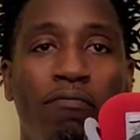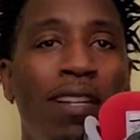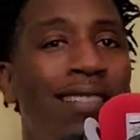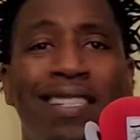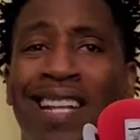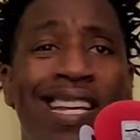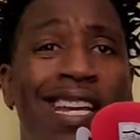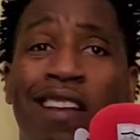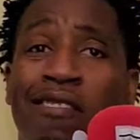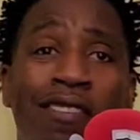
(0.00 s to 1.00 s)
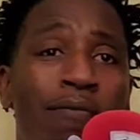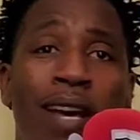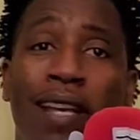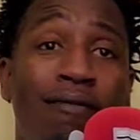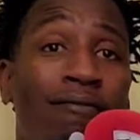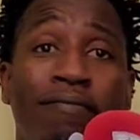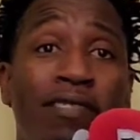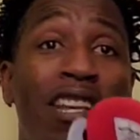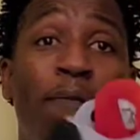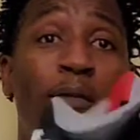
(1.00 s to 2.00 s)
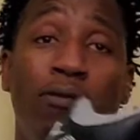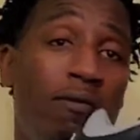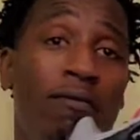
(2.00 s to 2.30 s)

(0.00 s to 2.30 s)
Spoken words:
Plus the Nike Air on the back. Simple.